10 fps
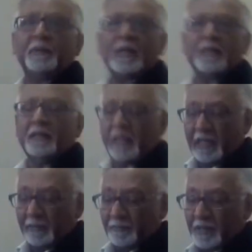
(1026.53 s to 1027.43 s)
that I
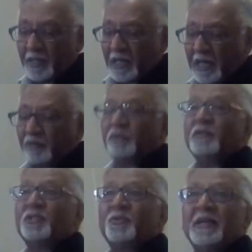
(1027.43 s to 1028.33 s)
named out of
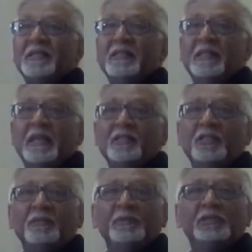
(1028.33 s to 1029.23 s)
the 28
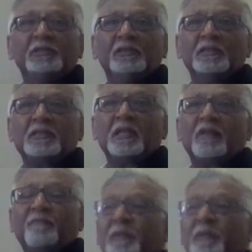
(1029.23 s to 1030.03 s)
commissioners that